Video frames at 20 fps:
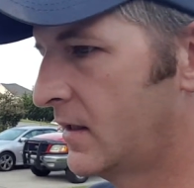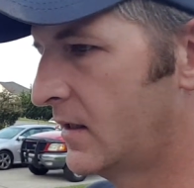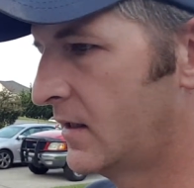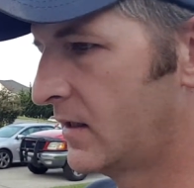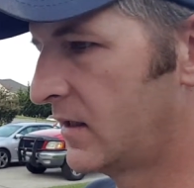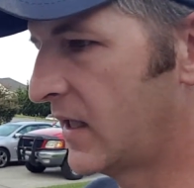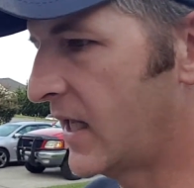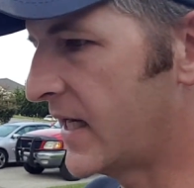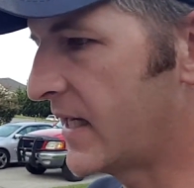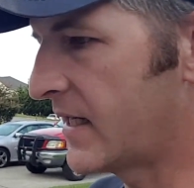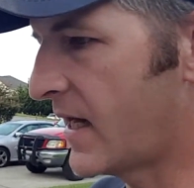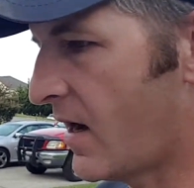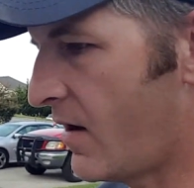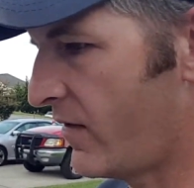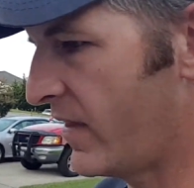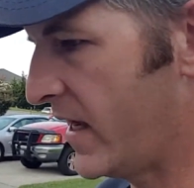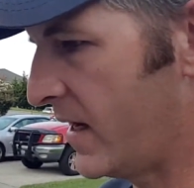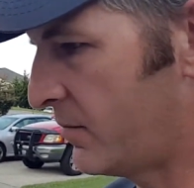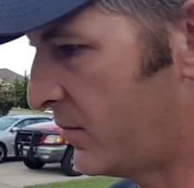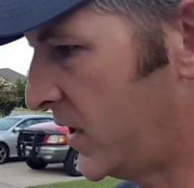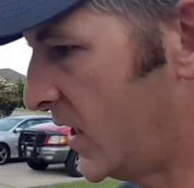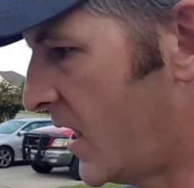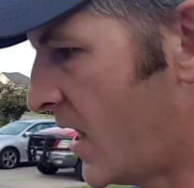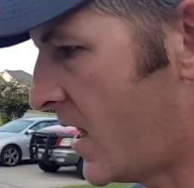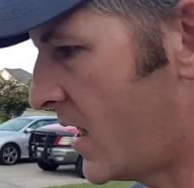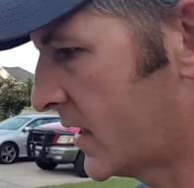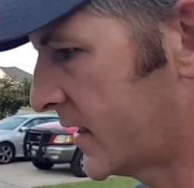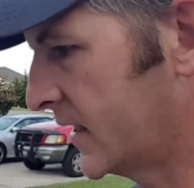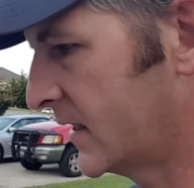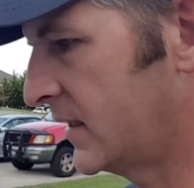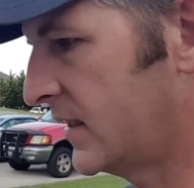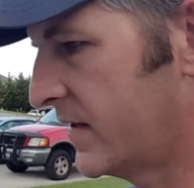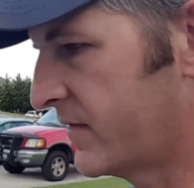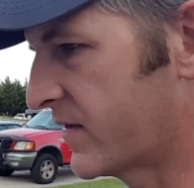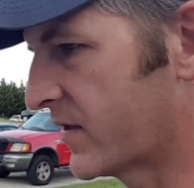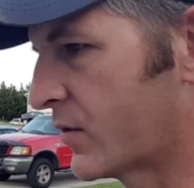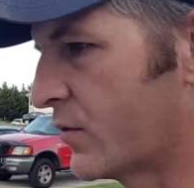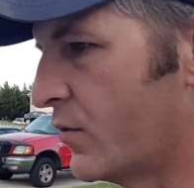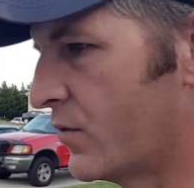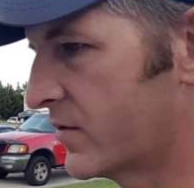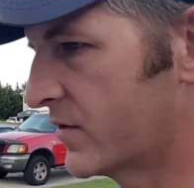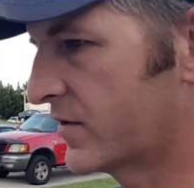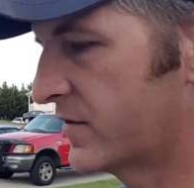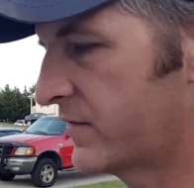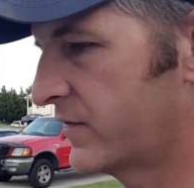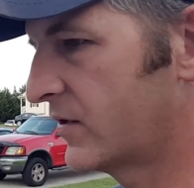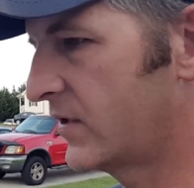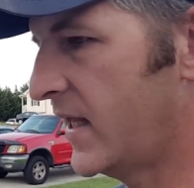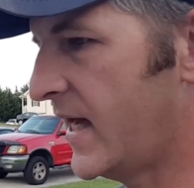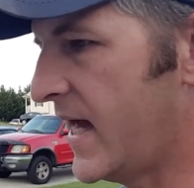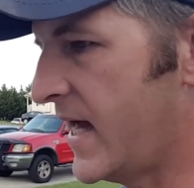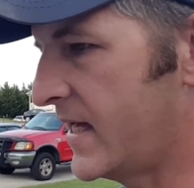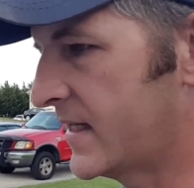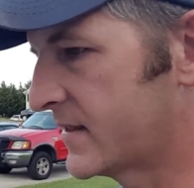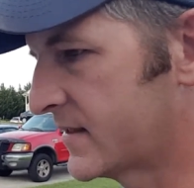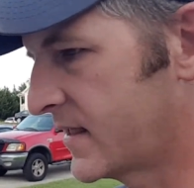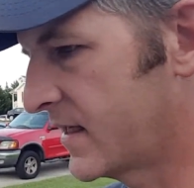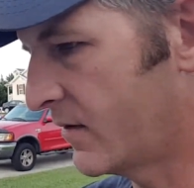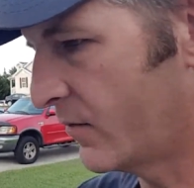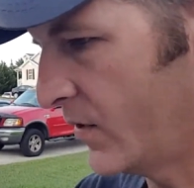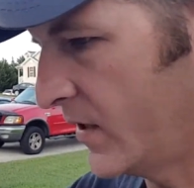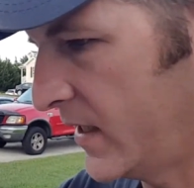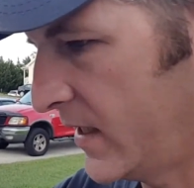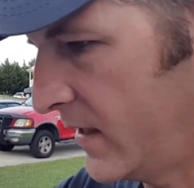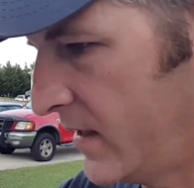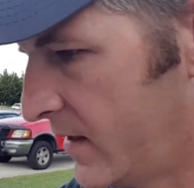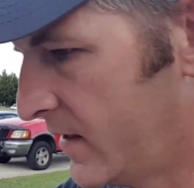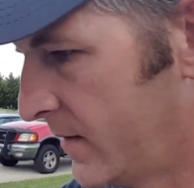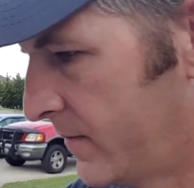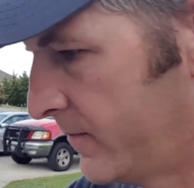laid all that block and left the corners for last. That way